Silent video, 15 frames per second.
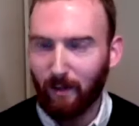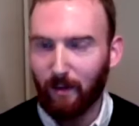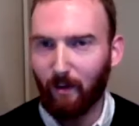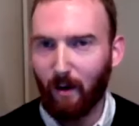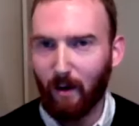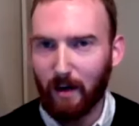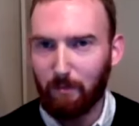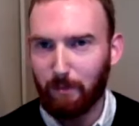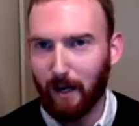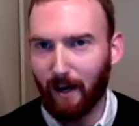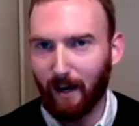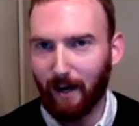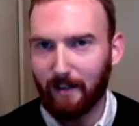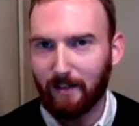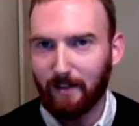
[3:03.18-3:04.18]
and their
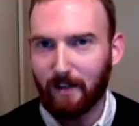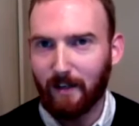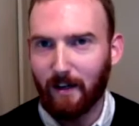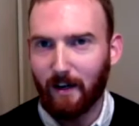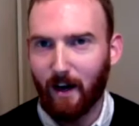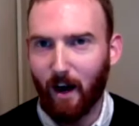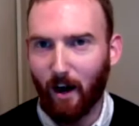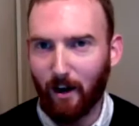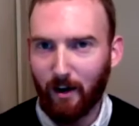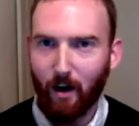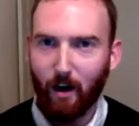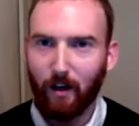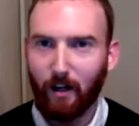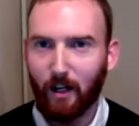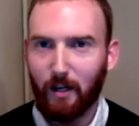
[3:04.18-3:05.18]
iPad are
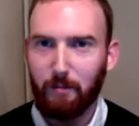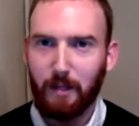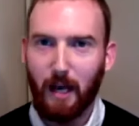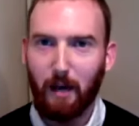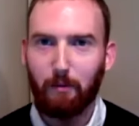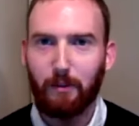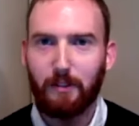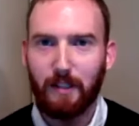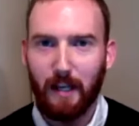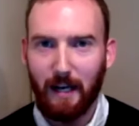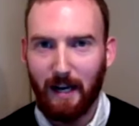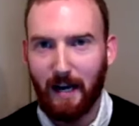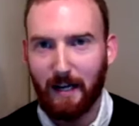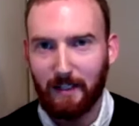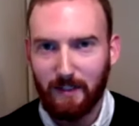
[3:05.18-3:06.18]
not going to be able to
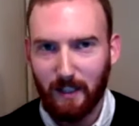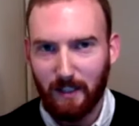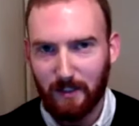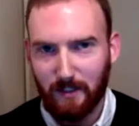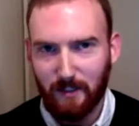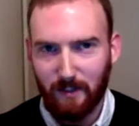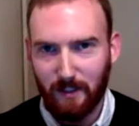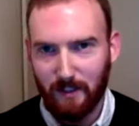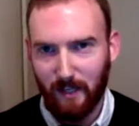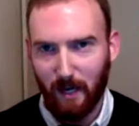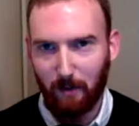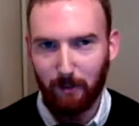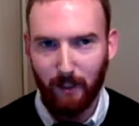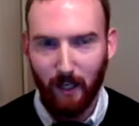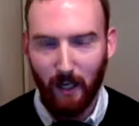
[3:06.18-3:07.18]
get access to this
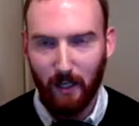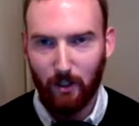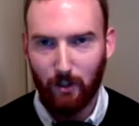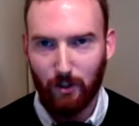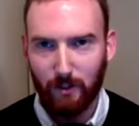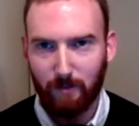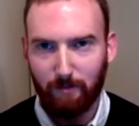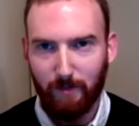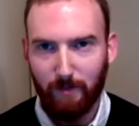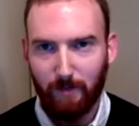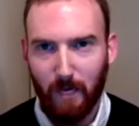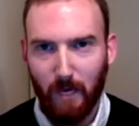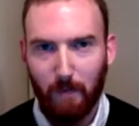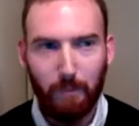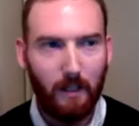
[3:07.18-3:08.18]
application
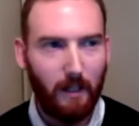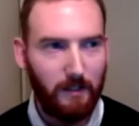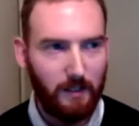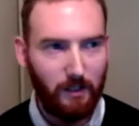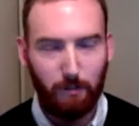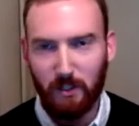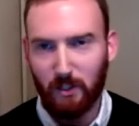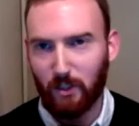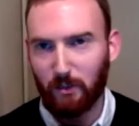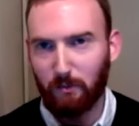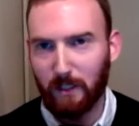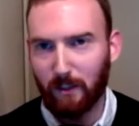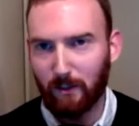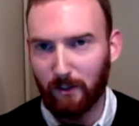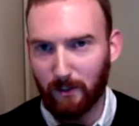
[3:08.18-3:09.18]
because it's been
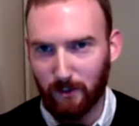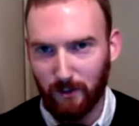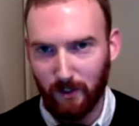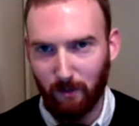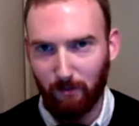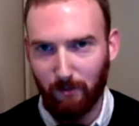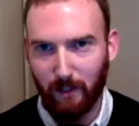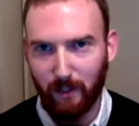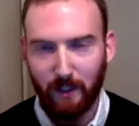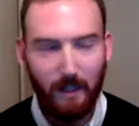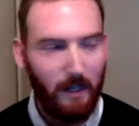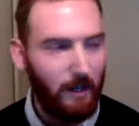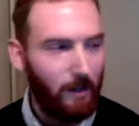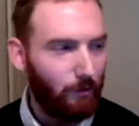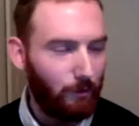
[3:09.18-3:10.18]
smeared as something
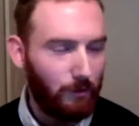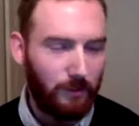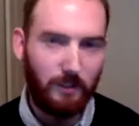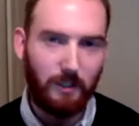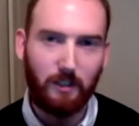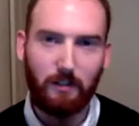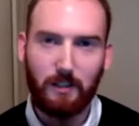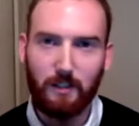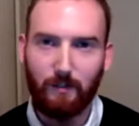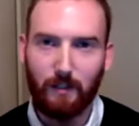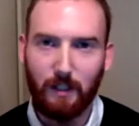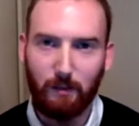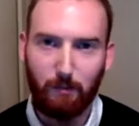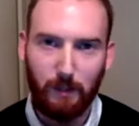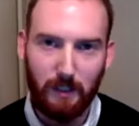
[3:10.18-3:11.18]
through a series of
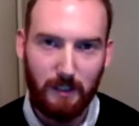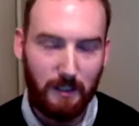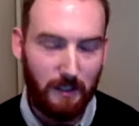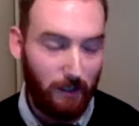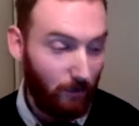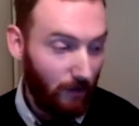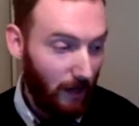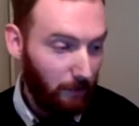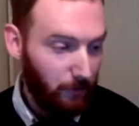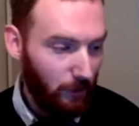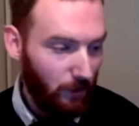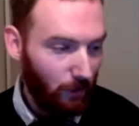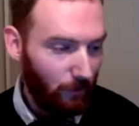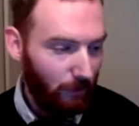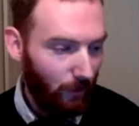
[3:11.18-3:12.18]
hit pieces. You're
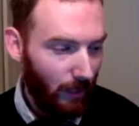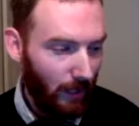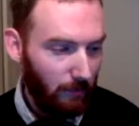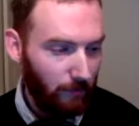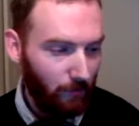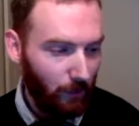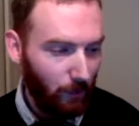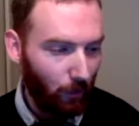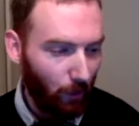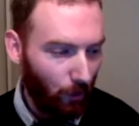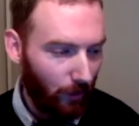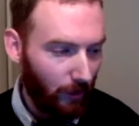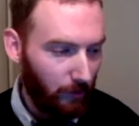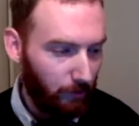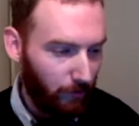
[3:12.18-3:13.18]
absolutely right. I mean, if you
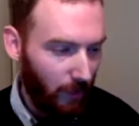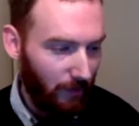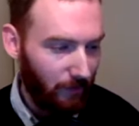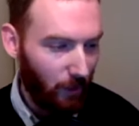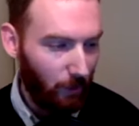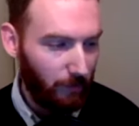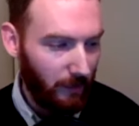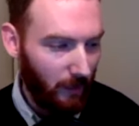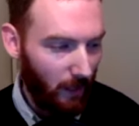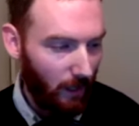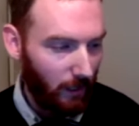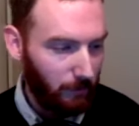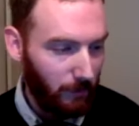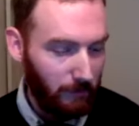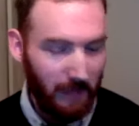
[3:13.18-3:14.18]
look at the private company
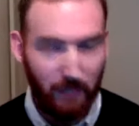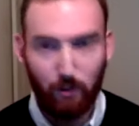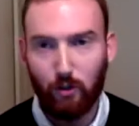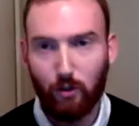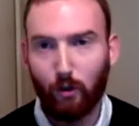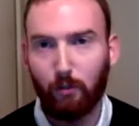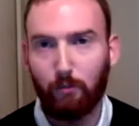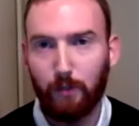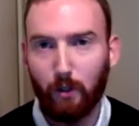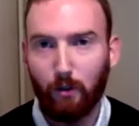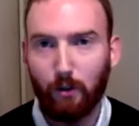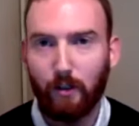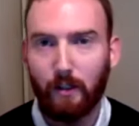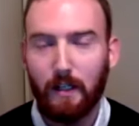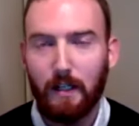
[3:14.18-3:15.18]
argument, imagine your
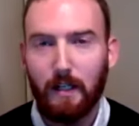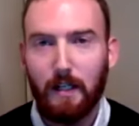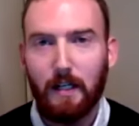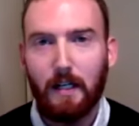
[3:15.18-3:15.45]
computer